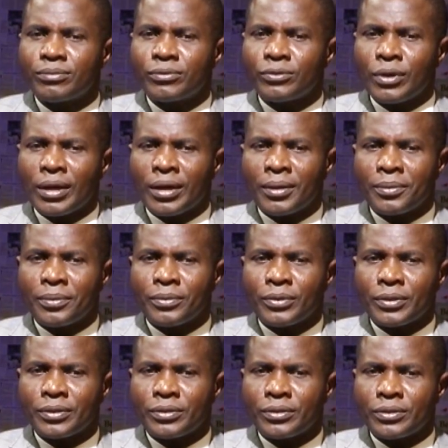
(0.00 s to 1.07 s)

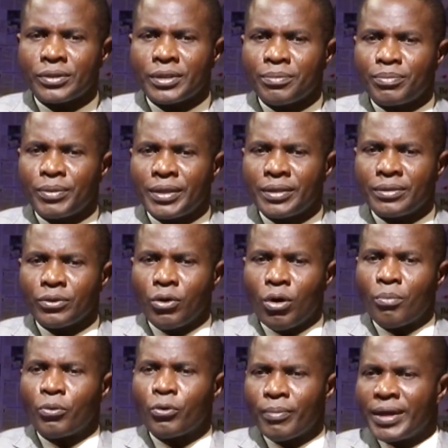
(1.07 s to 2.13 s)
you're simply
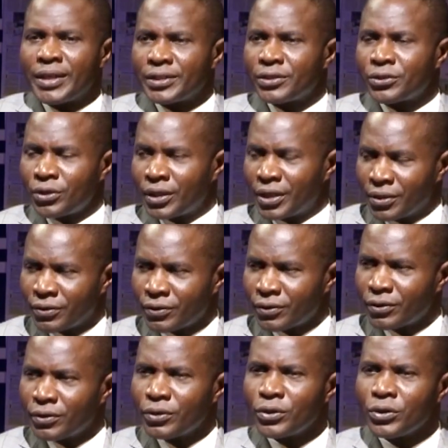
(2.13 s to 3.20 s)
compromising your health.